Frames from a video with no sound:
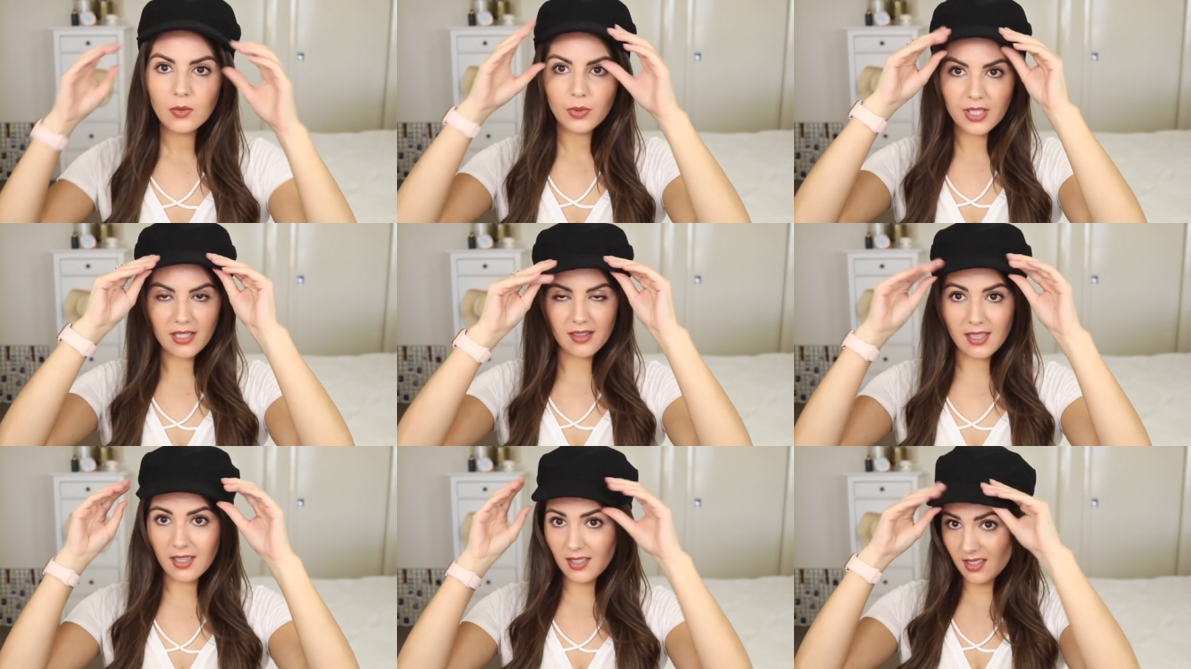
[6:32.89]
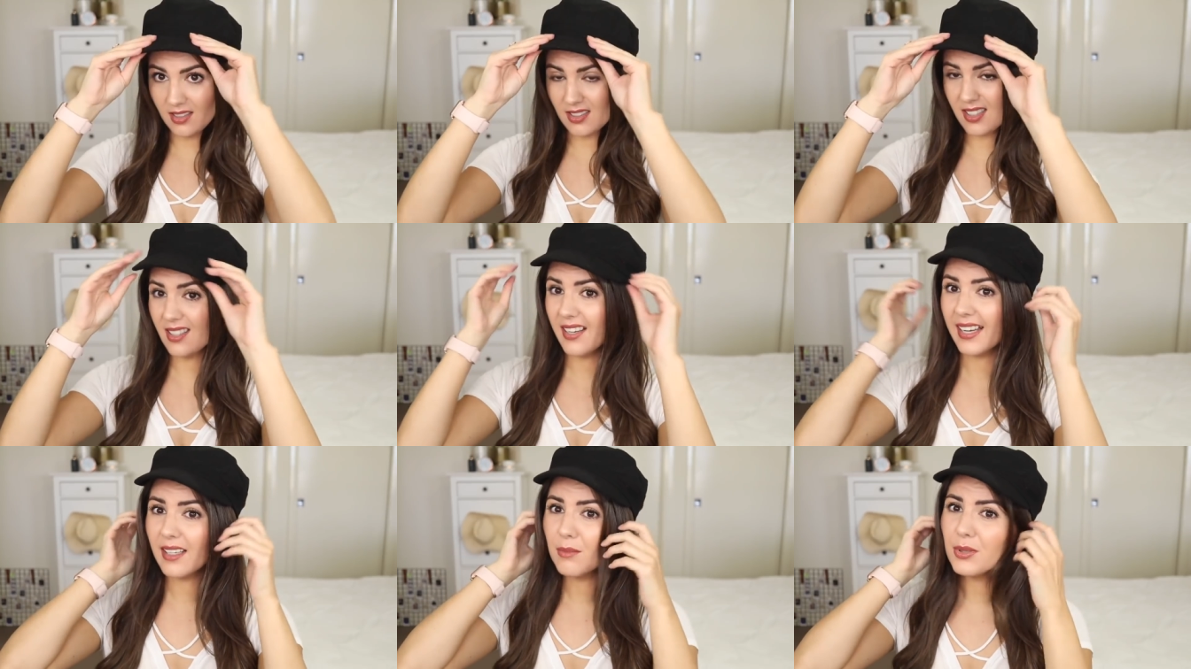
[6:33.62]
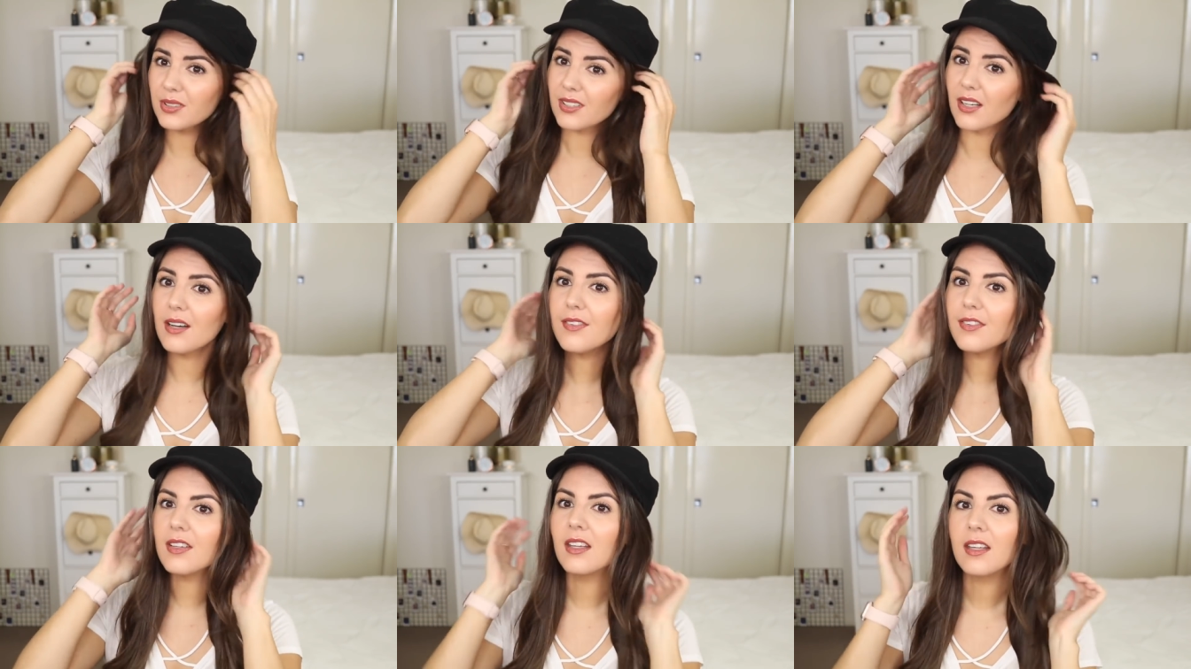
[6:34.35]
What do you think? Do you think I can pull it
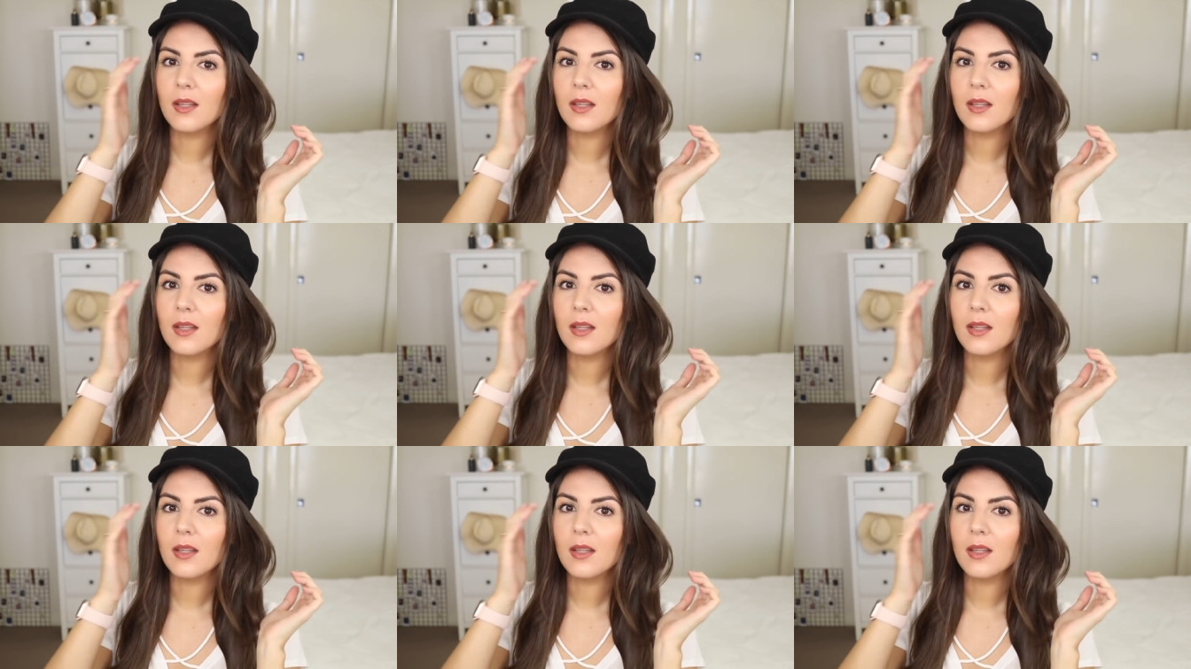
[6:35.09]
off?